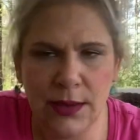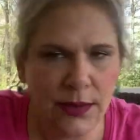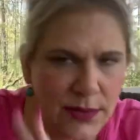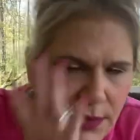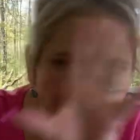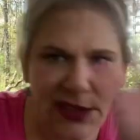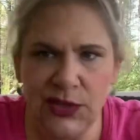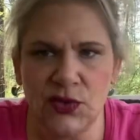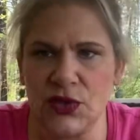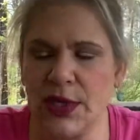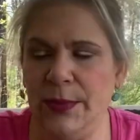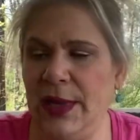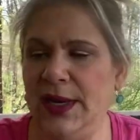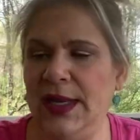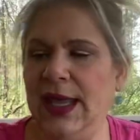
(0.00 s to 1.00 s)
that you were gonna
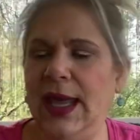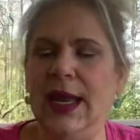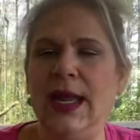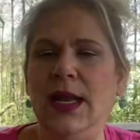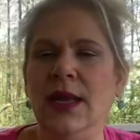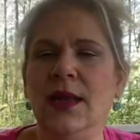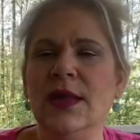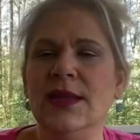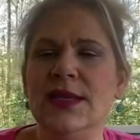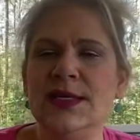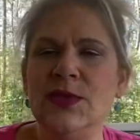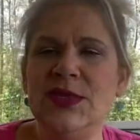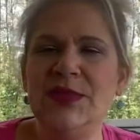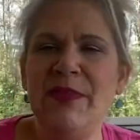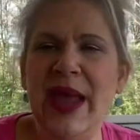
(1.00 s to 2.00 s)
be able to get it. This
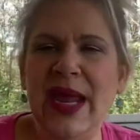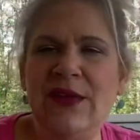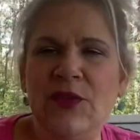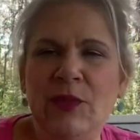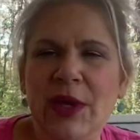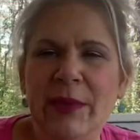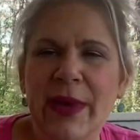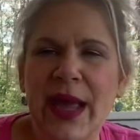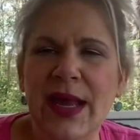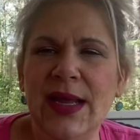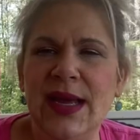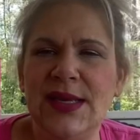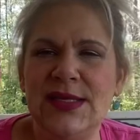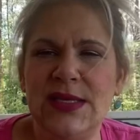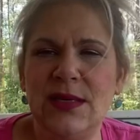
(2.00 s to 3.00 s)
was made for me by a
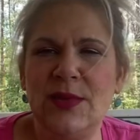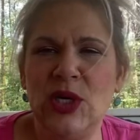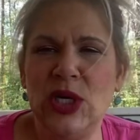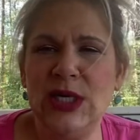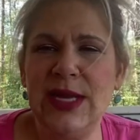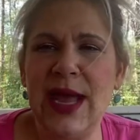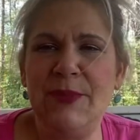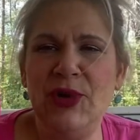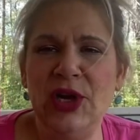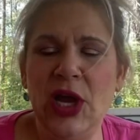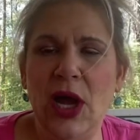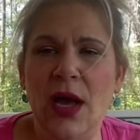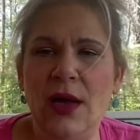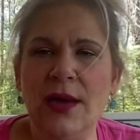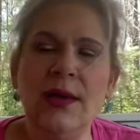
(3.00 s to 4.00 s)
customer, Dapper
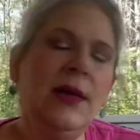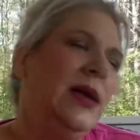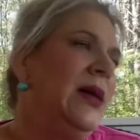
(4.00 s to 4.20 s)
Dog.